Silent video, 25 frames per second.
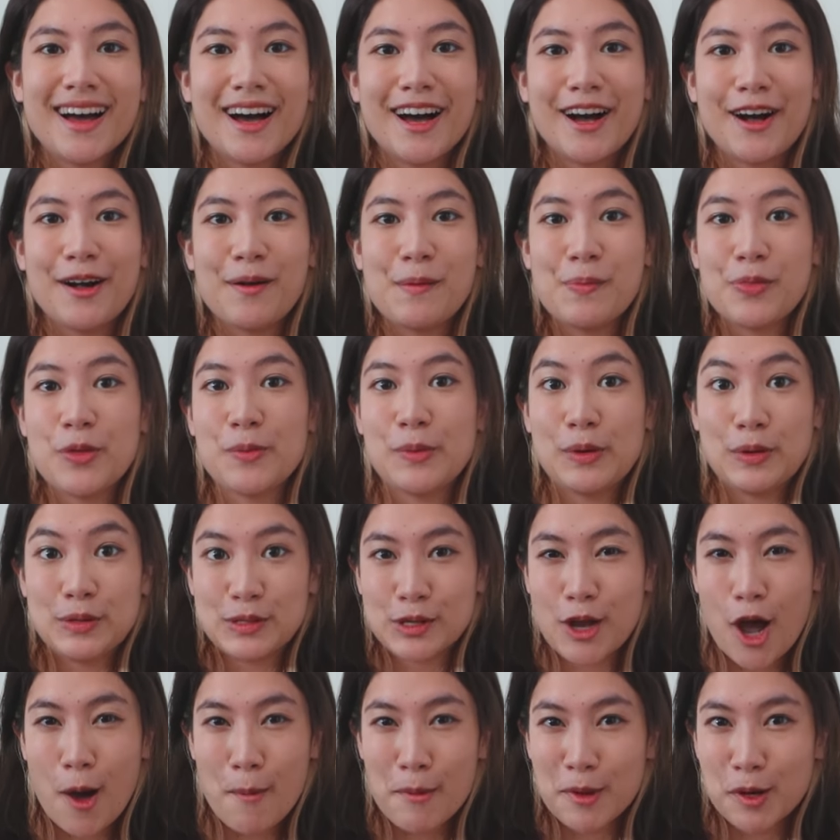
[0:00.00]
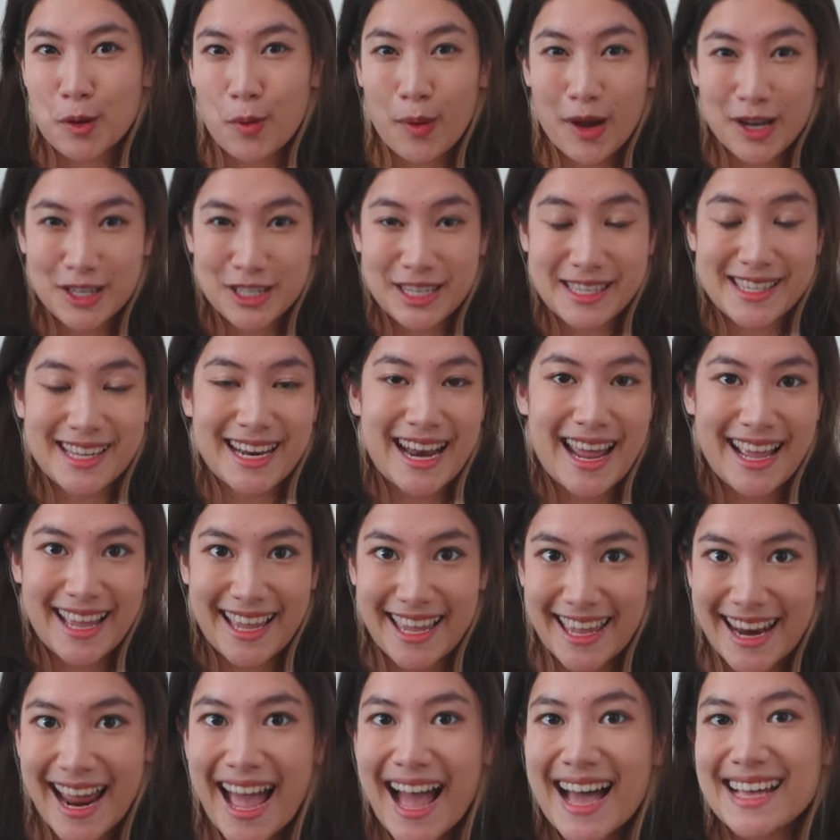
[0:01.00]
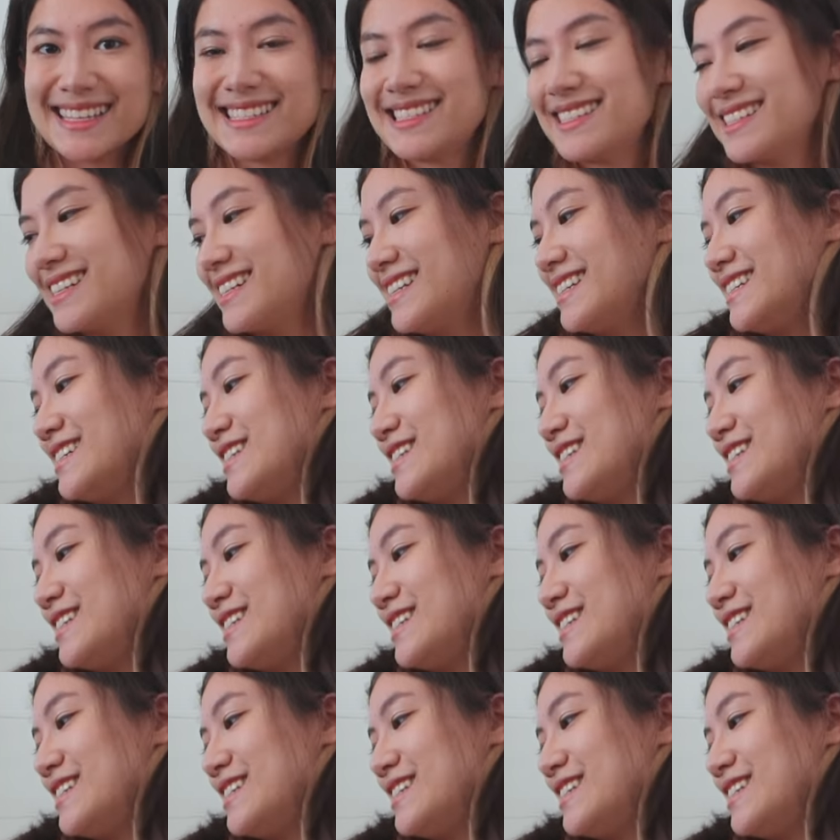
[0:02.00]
the most common questions that I get asked.